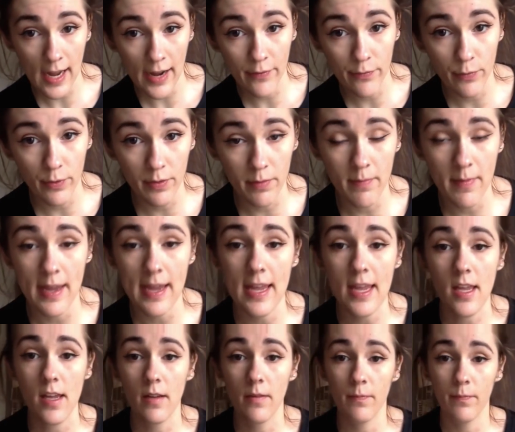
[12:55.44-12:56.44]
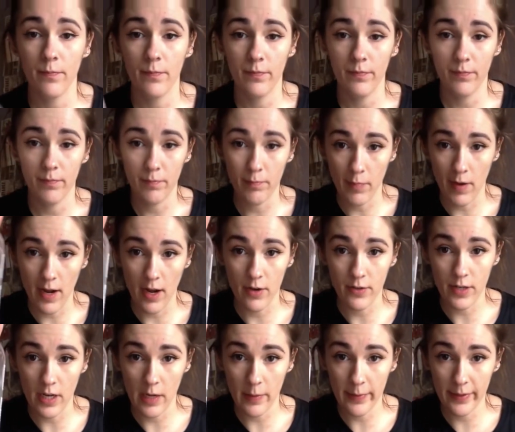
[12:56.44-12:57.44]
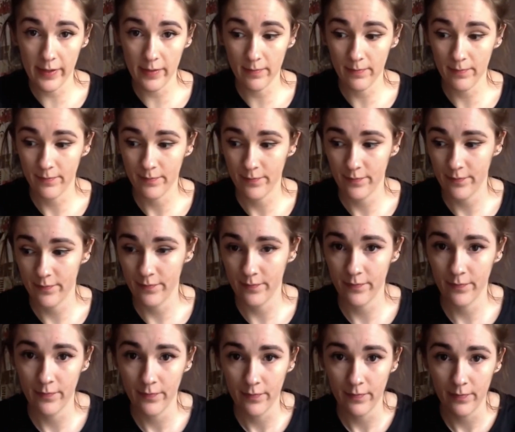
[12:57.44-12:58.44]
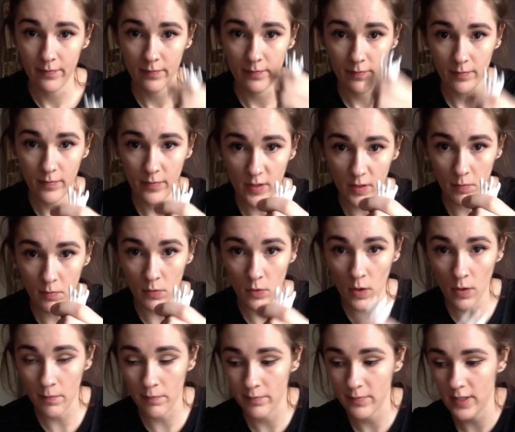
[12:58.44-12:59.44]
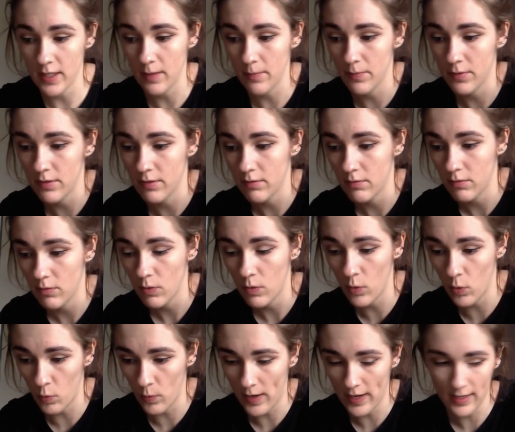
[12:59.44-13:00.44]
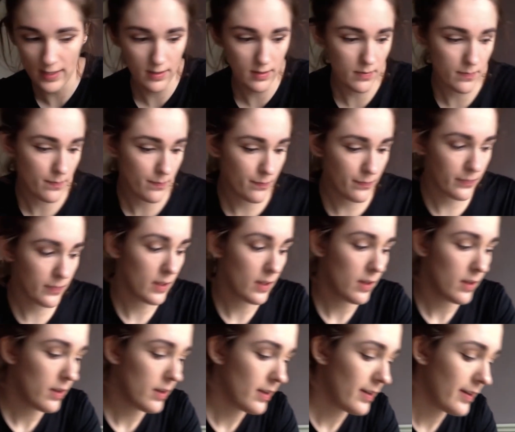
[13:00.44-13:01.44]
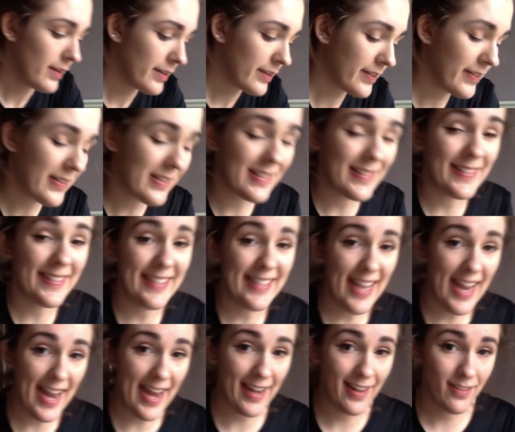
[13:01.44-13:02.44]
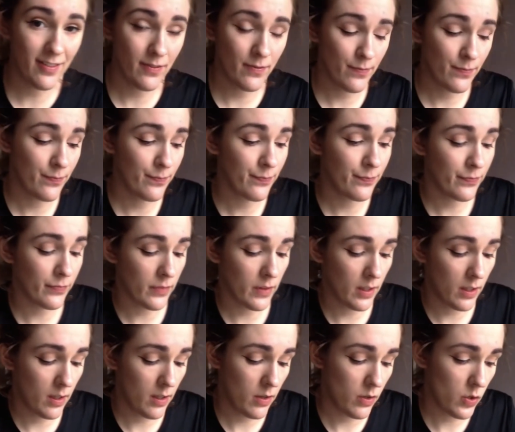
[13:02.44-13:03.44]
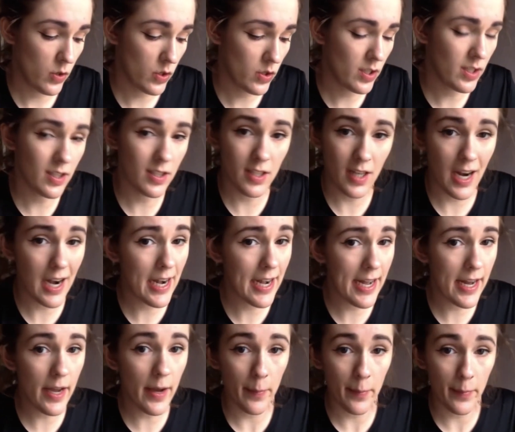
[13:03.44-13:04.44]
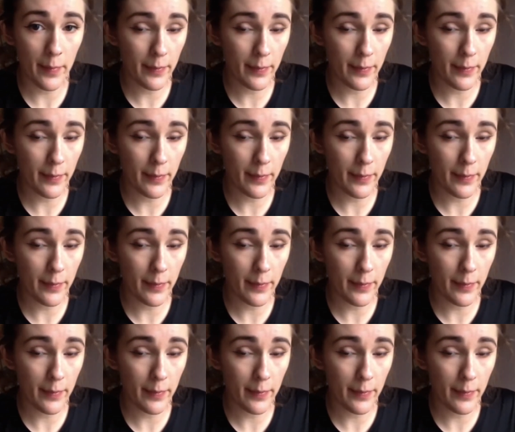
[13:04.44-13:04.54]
have with me Bioderma, some cotton tips, always, because then you can just tidy up.